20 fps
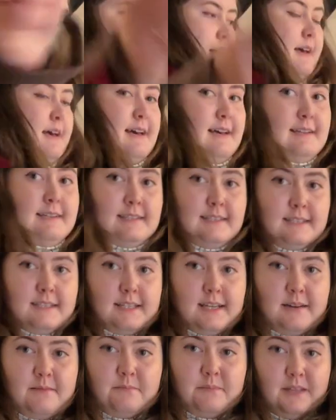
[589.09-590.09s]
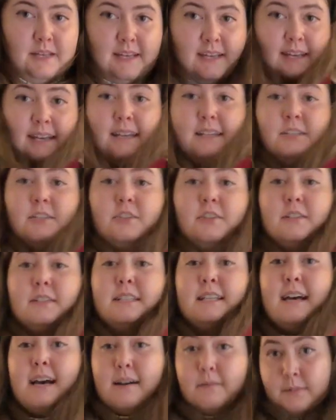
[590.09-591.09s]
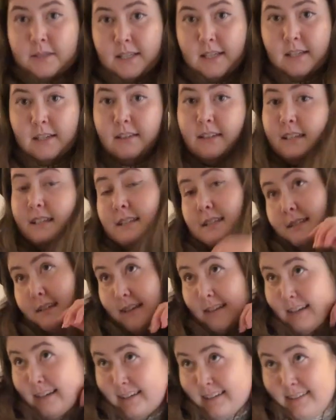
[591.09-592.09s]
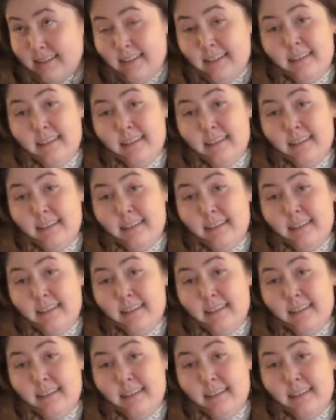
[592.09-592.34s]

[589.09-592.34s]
And it's just absolutely stunning.